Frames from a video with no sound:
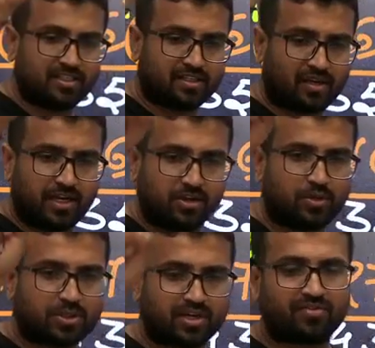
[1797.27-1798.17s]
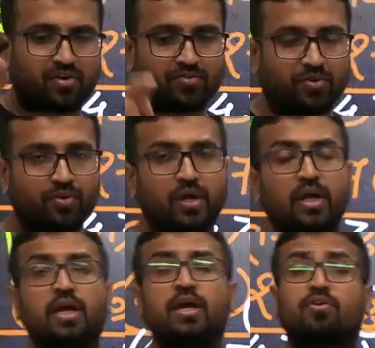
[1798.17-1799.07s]
Is it clear to each and every one of you
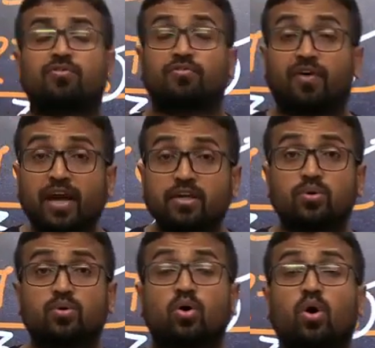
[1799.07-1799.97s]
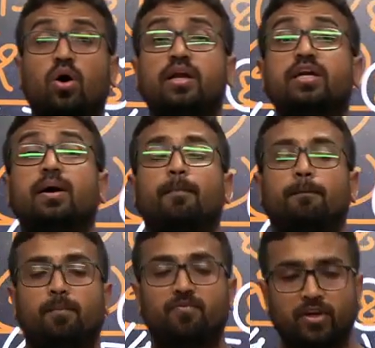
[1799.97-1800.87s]
why you call it
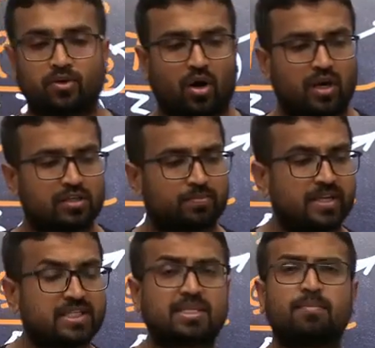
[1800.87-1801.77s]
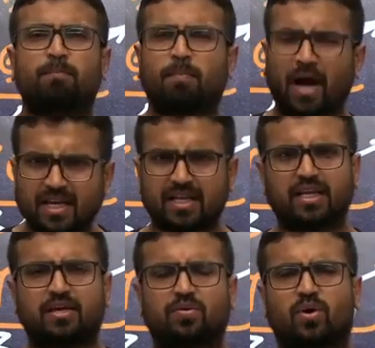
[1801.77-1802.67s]
when you call a base system binary?